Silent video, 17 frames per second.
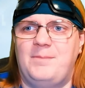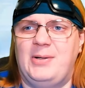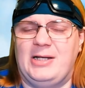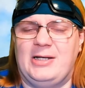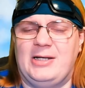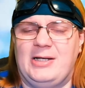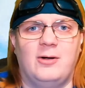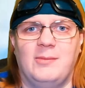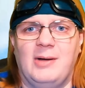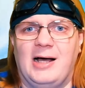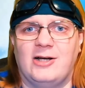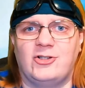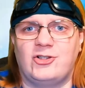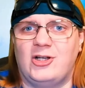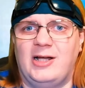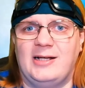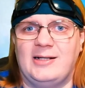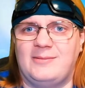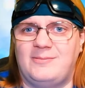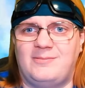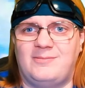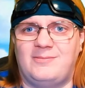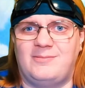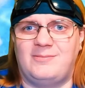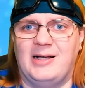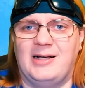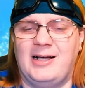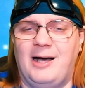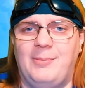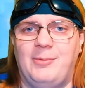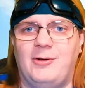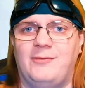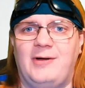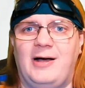but not much, like a
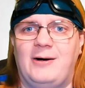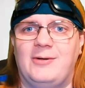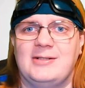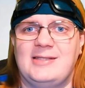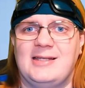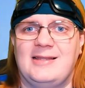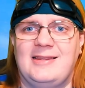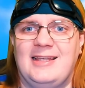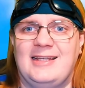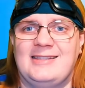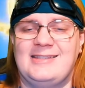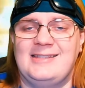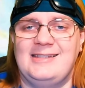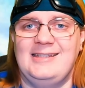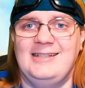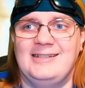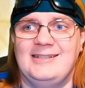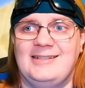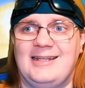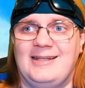couple of hours and that's it,